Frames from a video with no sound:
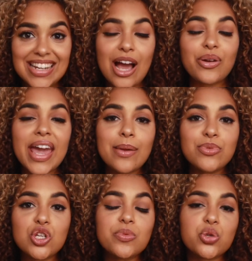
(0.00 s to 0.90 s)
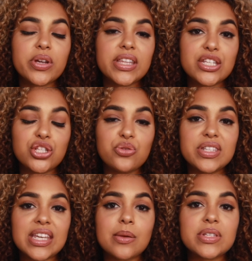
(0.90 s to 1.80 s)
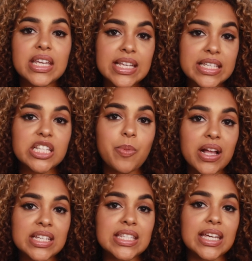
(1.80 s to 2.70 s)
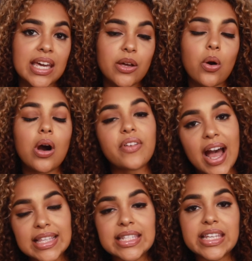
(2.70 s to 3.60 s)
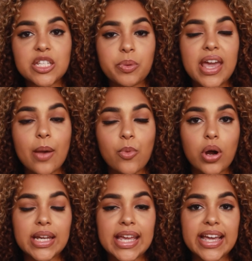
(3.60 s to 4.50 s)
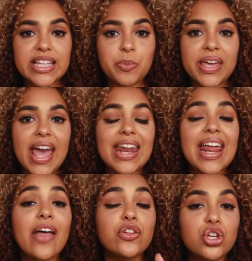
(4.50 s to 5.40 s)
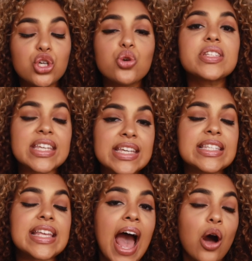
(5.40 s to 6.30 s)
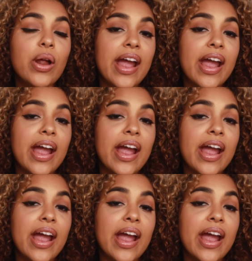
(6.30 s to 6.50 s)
Now, game 2 between these two teams is expected to kick off at 6 p.m. on ESPN, and the news is out